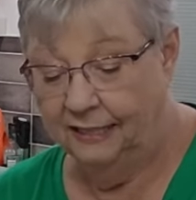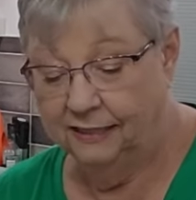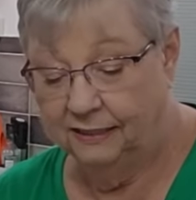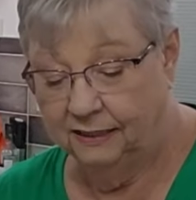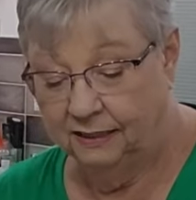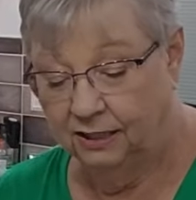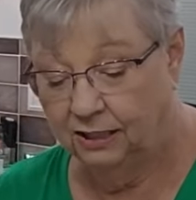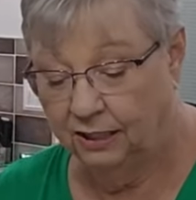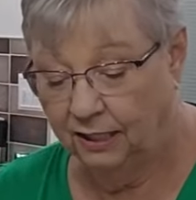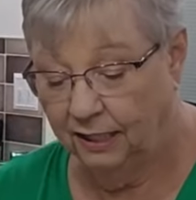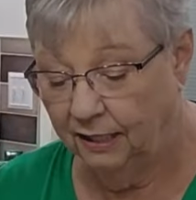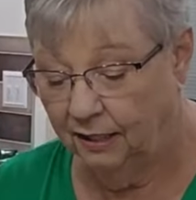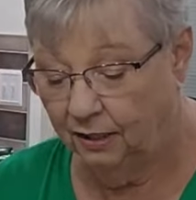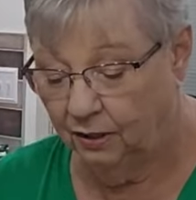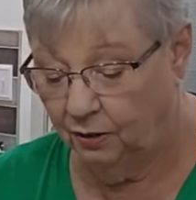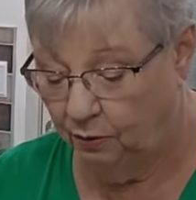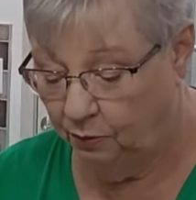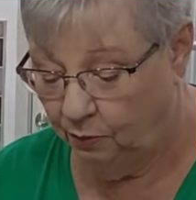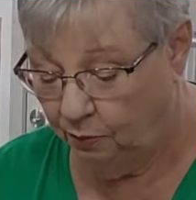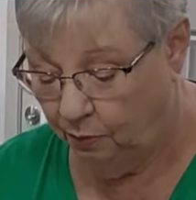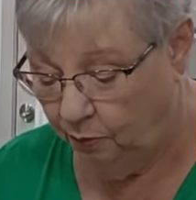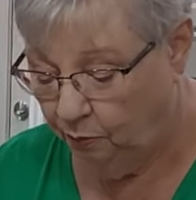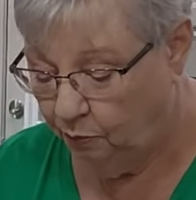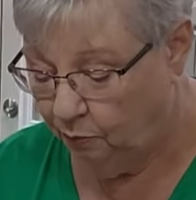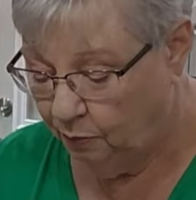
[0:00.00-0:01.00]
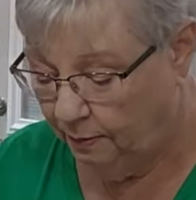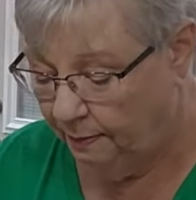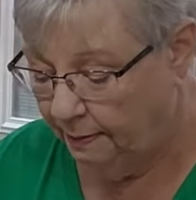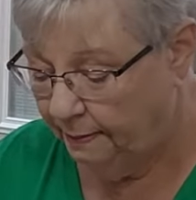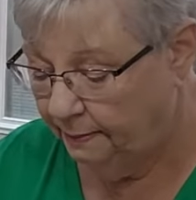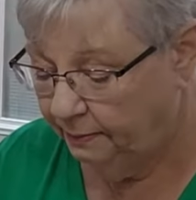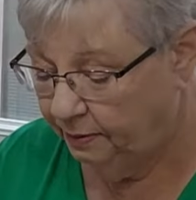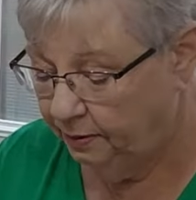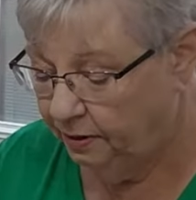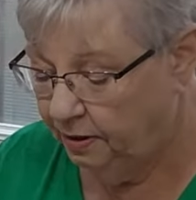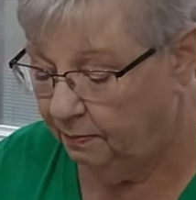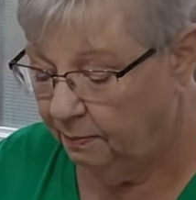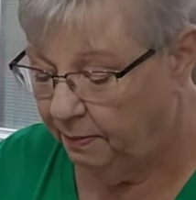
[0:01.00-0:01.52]
So
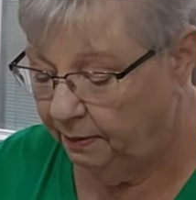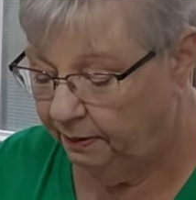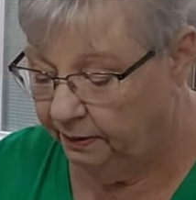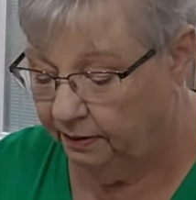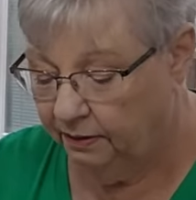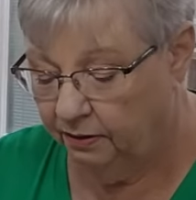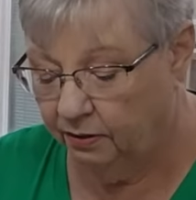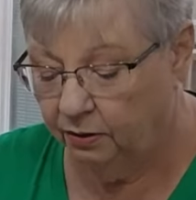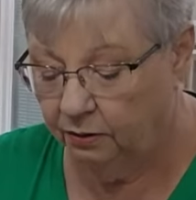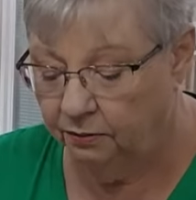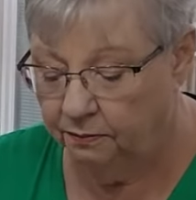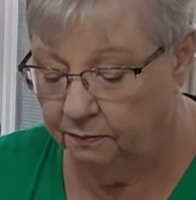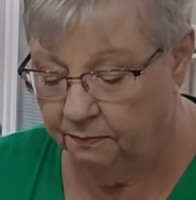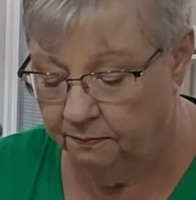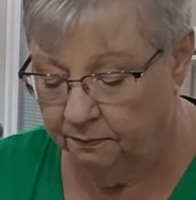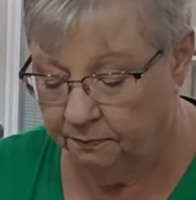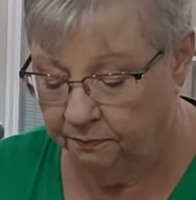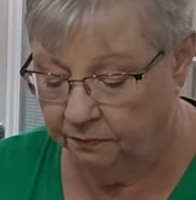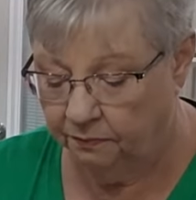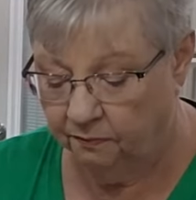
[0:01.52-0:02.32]
remember the butter